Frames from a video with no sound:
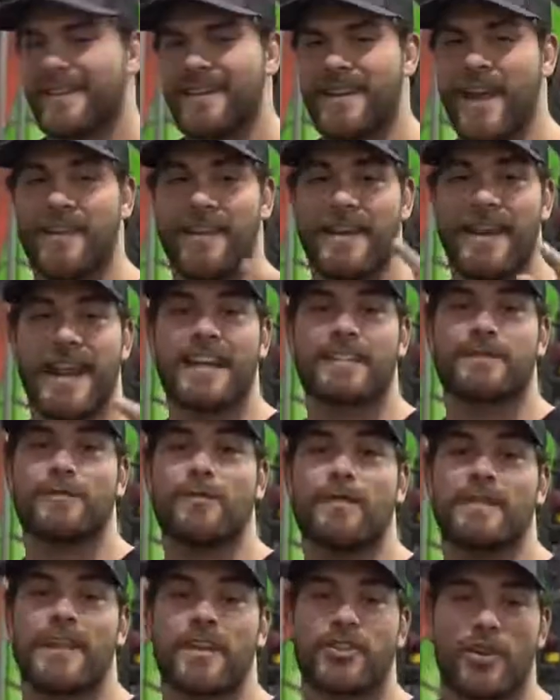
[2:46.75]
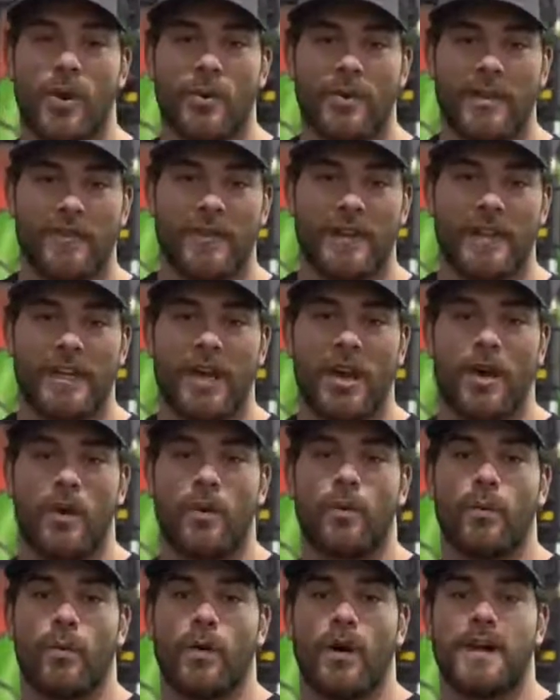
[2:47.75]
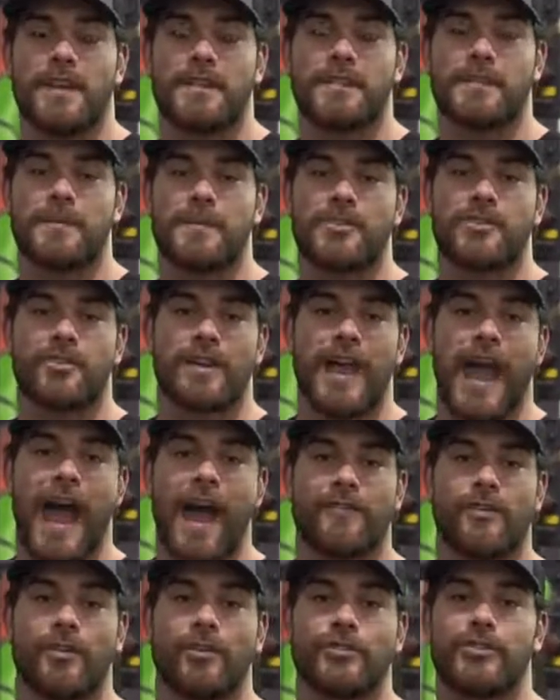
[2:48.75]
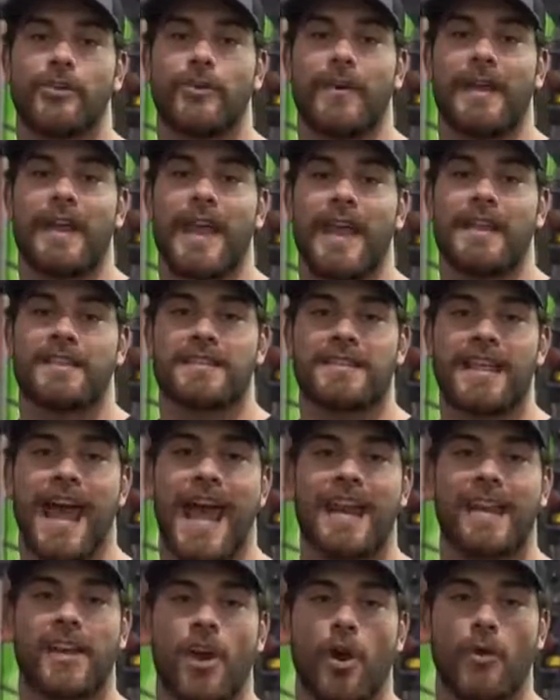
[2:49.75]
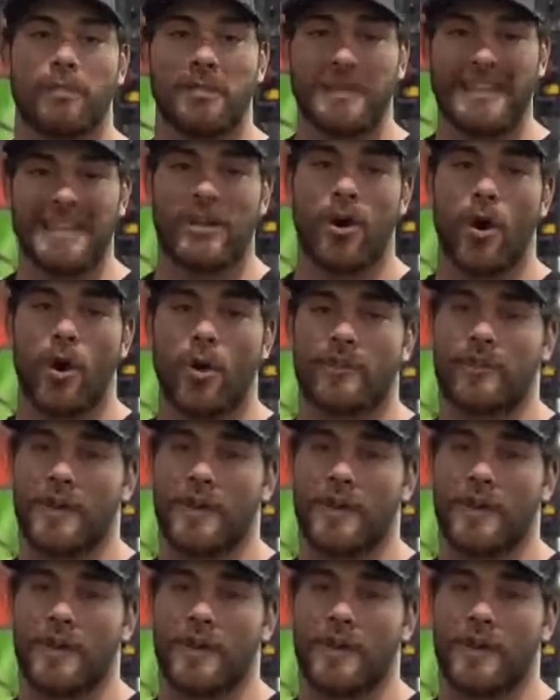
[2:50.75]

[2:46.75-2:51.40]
Now the next movement they showed in the video was Mr. Cavill doing a static oblique hold